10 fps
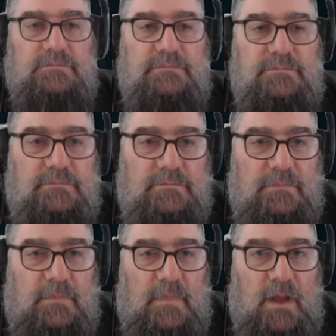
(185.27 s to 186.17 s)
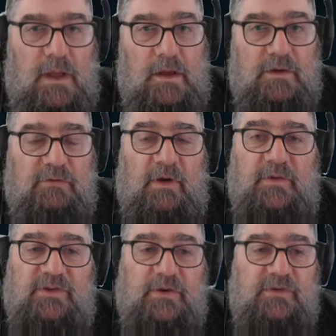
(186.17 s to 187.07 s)
To
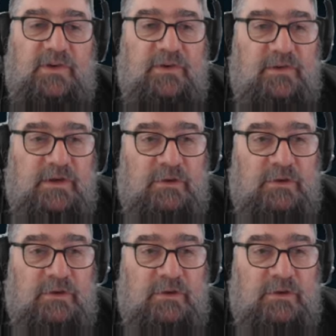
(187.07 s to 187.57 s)
run the services,